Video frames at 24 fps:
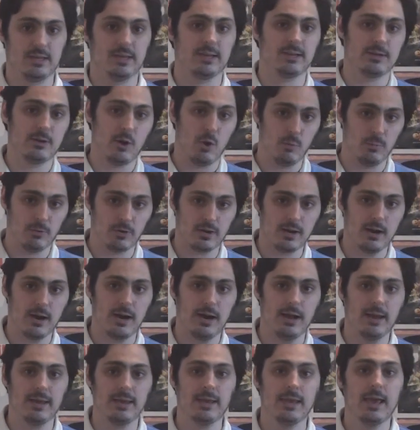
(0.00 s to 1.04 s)
like Cobra
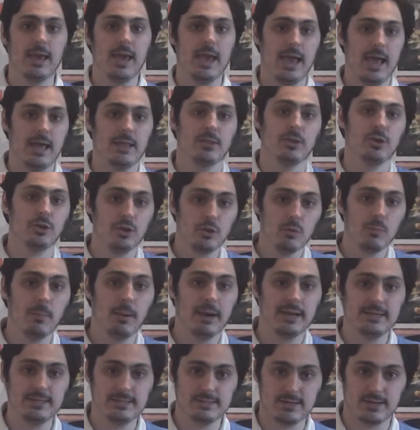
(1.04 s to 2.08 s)
Kai and the new
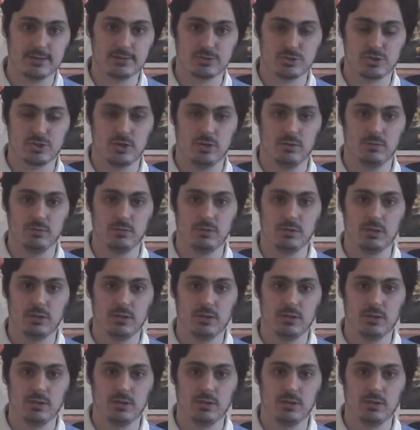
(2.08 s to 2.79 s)
Mighty Ducks show.